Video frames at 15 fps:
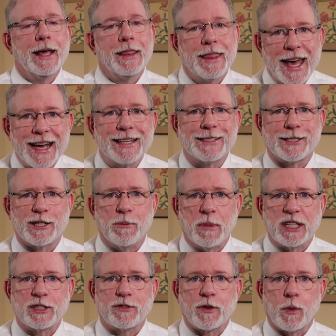Thanks so
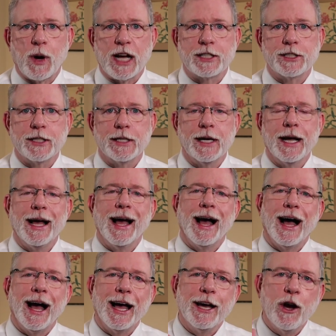much for watching.
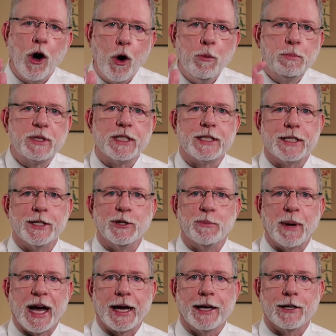I hope to see you
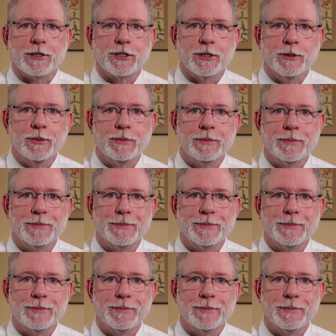back here soon.